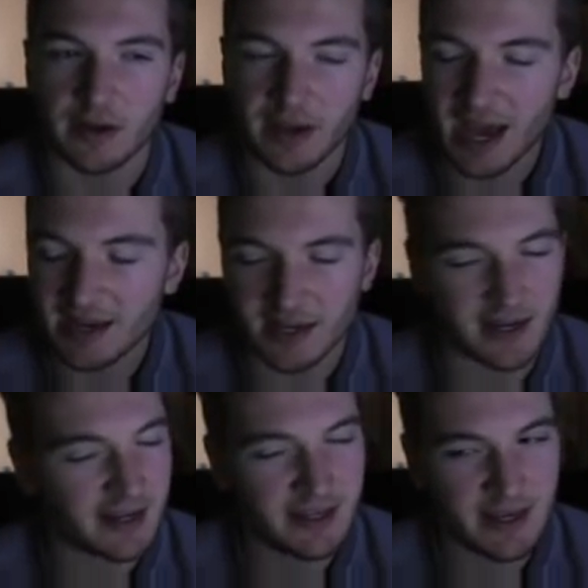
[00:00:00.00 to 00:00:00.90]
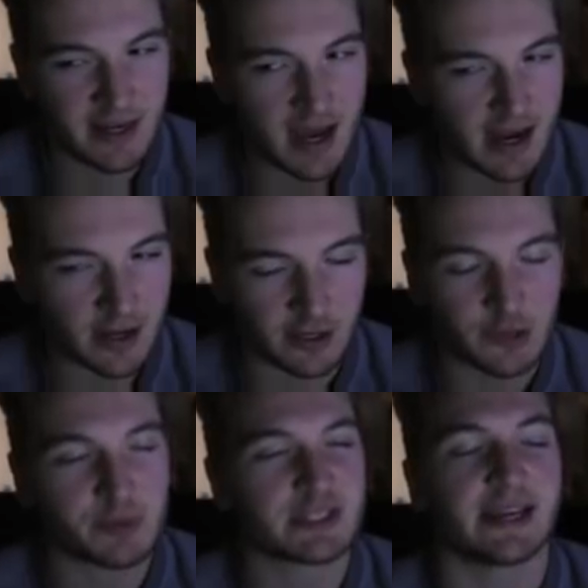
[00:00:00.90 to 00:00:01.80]
Not not
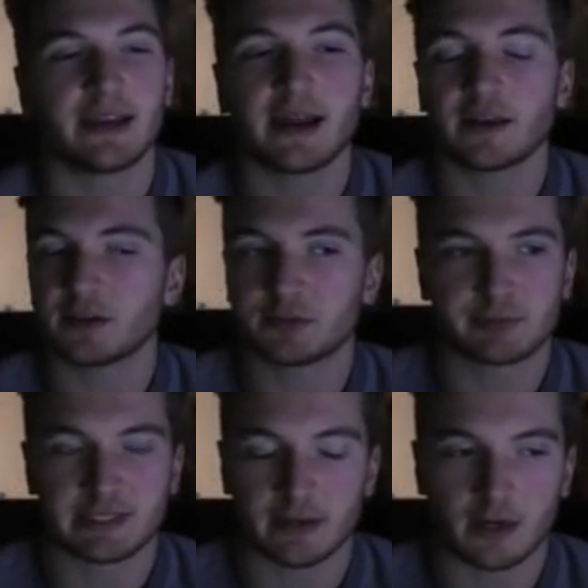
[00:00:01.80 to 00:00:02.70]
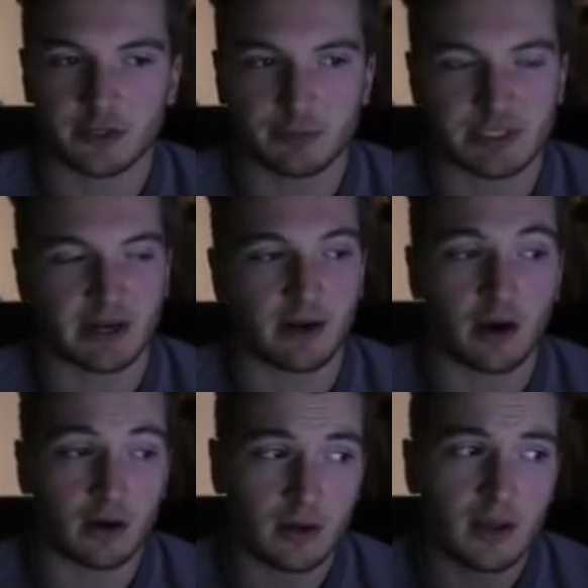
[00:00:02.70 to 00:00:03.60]
100%, not 100%, 100% at
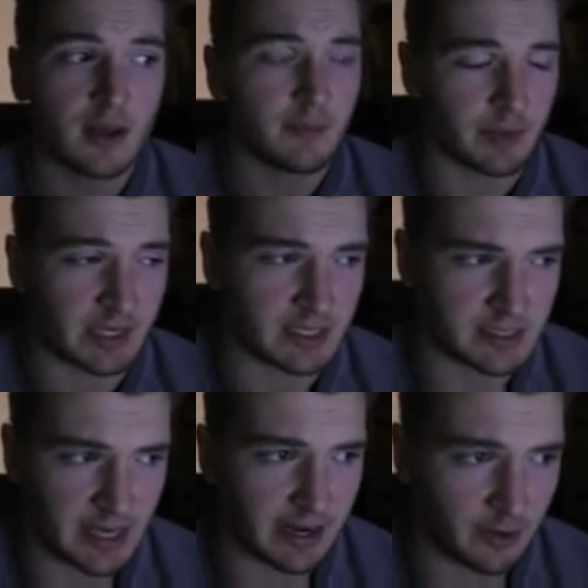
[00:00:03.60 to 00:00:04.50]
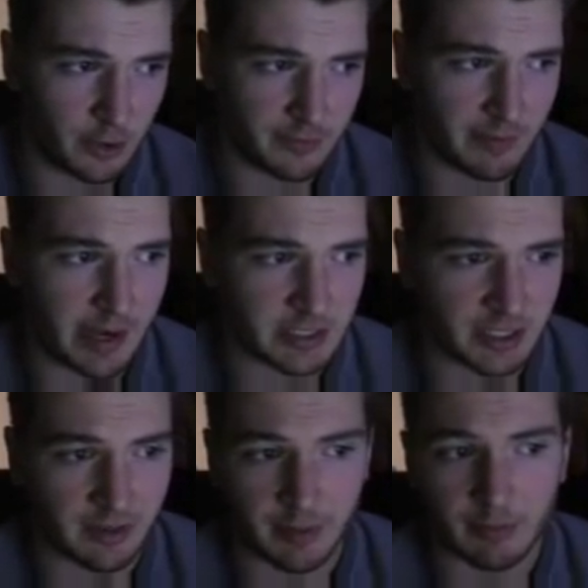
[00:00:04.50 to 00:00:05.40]
all, because I don't know if I'm
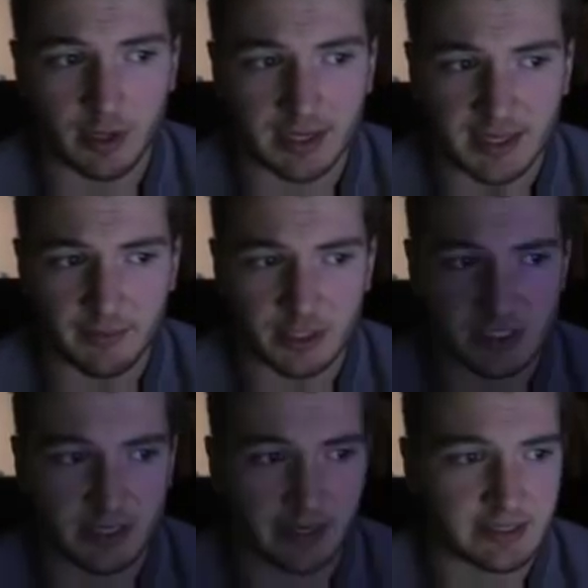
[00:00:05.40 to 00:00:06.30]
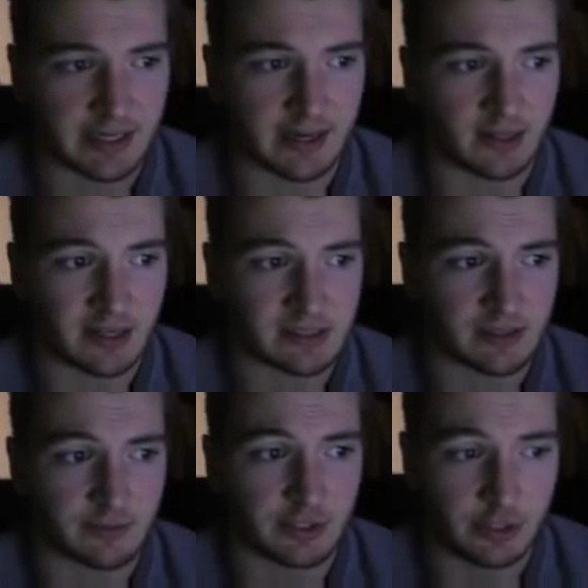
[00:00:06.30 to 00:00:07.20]
actually going to be playing that much tonight because I got a lot of
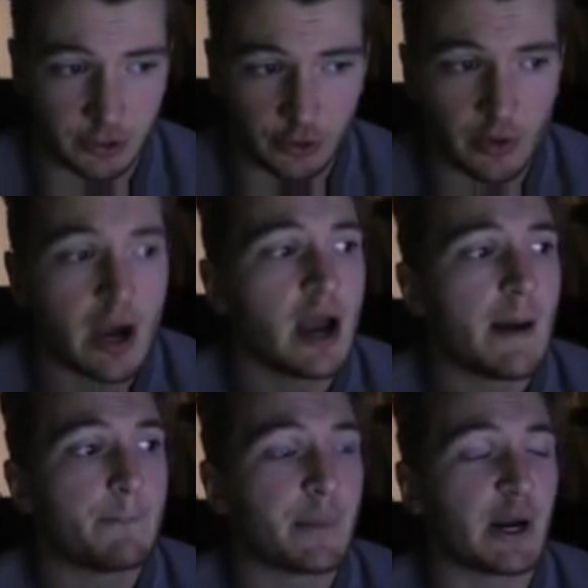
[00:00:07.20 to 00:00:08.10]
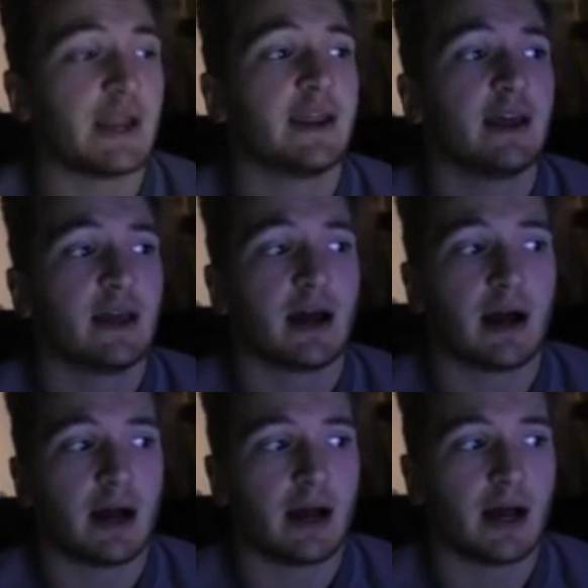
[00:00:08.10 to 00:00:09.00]
stuff to do, but
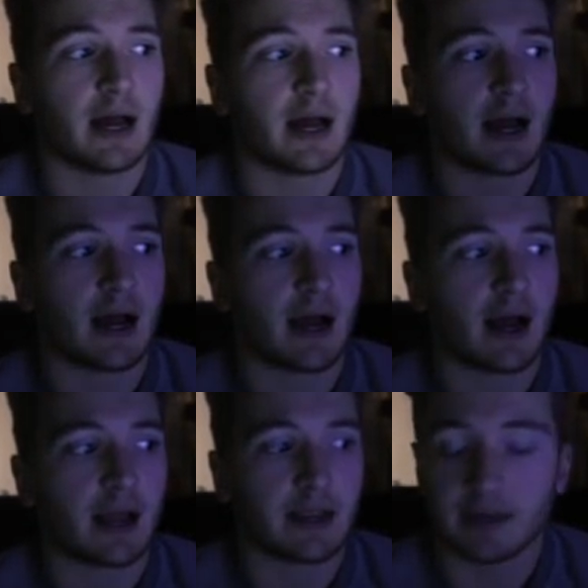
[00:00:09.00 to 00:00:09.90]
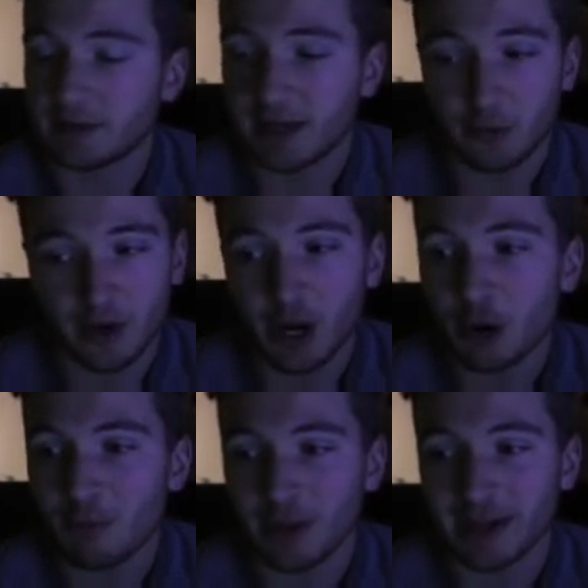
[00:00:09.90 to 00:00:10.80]
uh, uh, here we
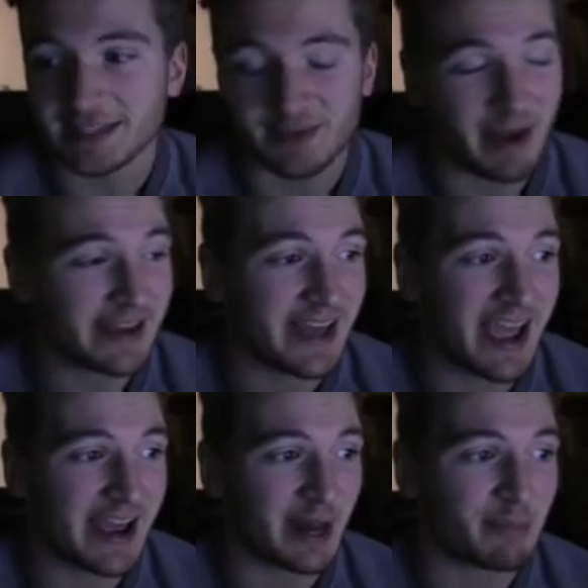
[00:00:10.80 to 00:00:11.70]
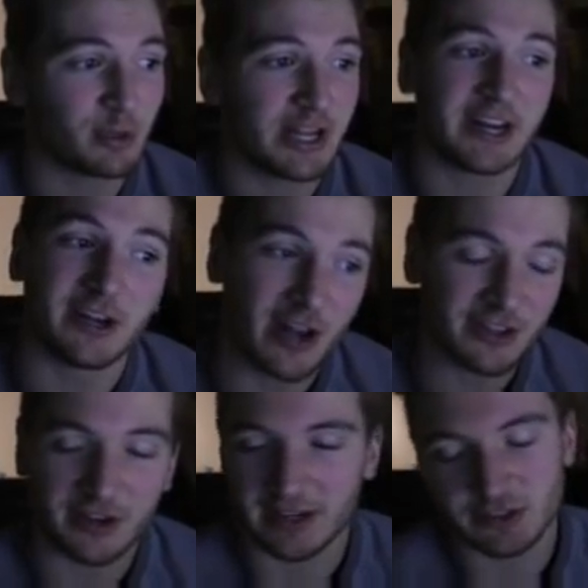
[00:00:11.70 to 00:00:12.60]
are playing some head-to-head. I played
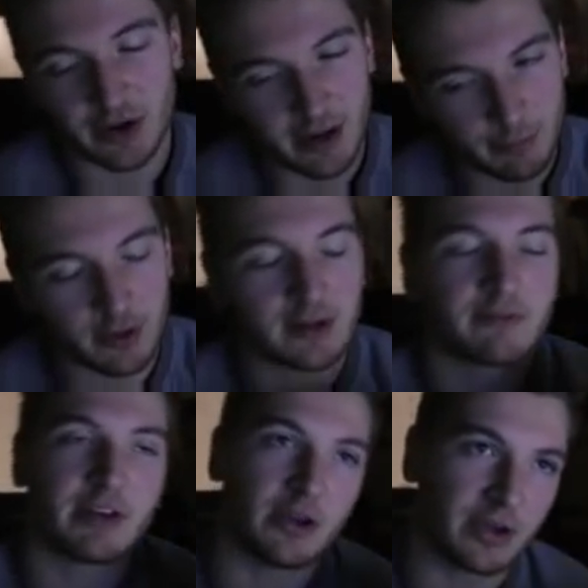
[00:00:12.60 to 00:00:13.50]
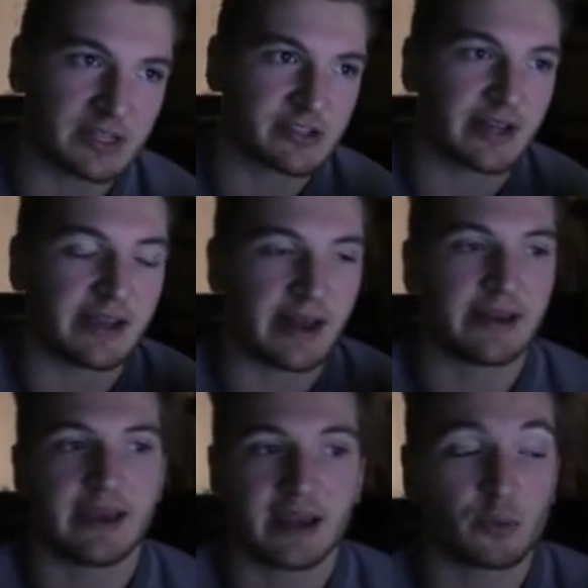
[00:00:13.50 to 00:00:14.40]
another, so I uploaded the video yesterday in
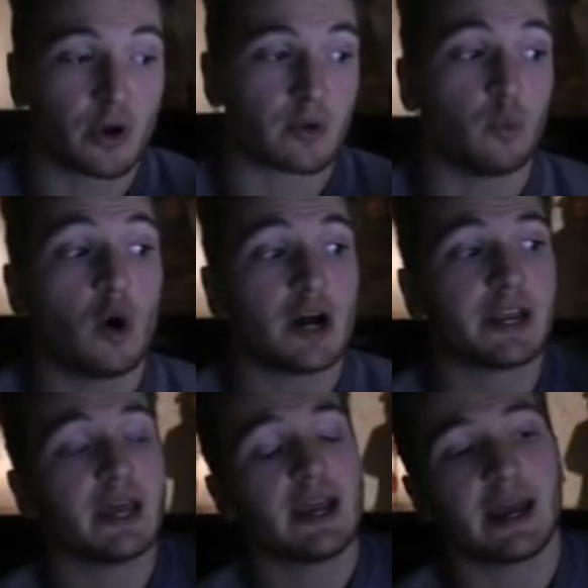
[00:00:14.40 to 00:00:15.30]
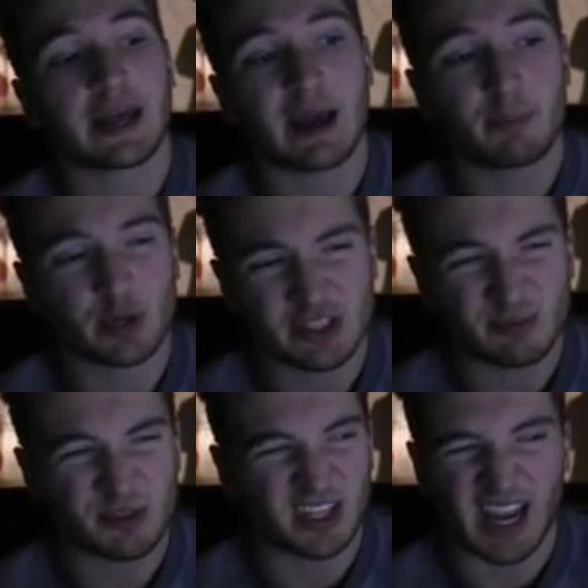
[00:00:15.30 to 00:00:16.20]
head to -head where I won, and I got pushed
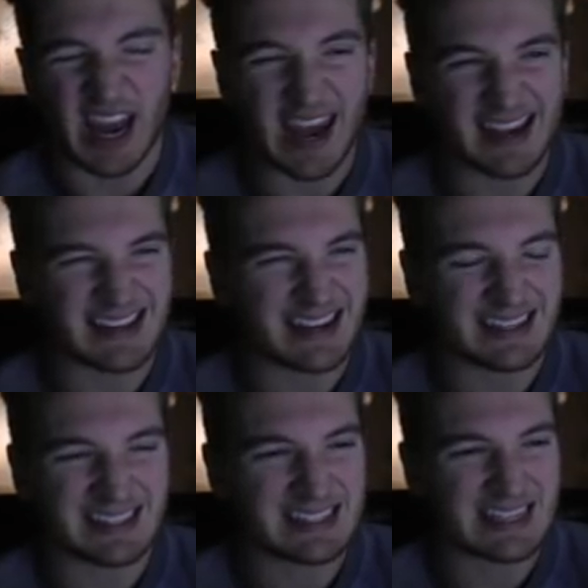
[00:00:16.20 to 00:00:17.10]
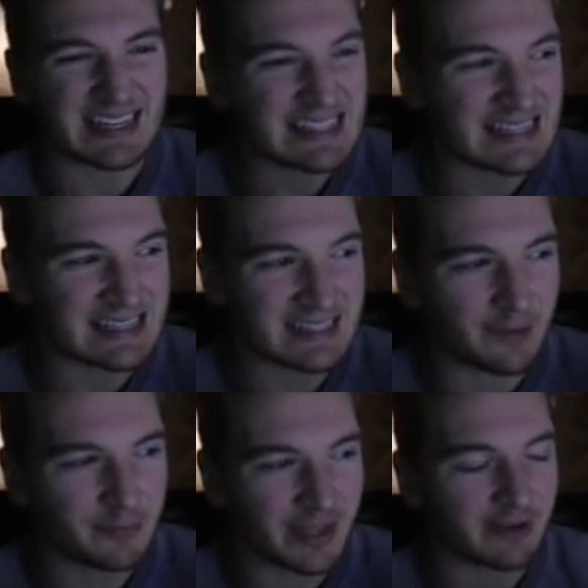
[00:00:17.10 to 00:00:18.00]
up to like 860
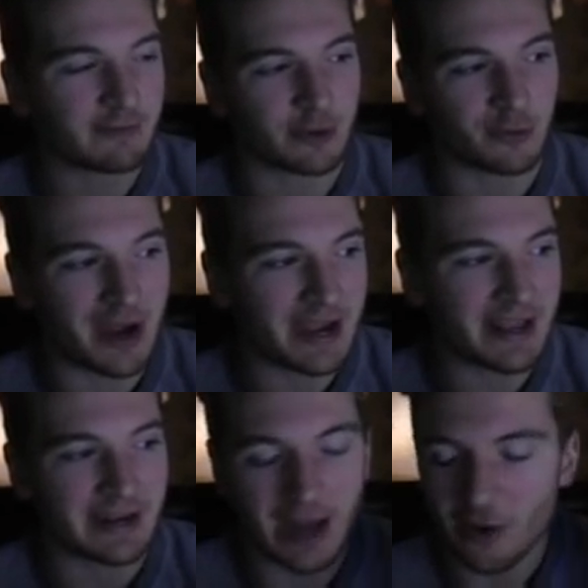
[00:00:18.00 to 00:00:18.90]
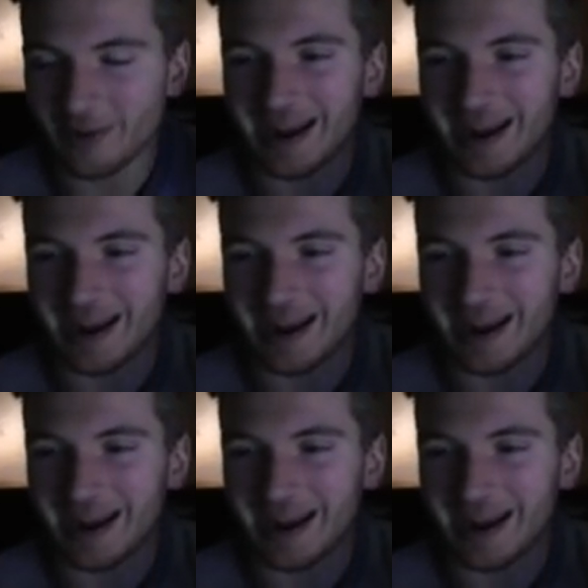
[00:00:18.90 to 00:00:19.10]
something for rating, and now I'm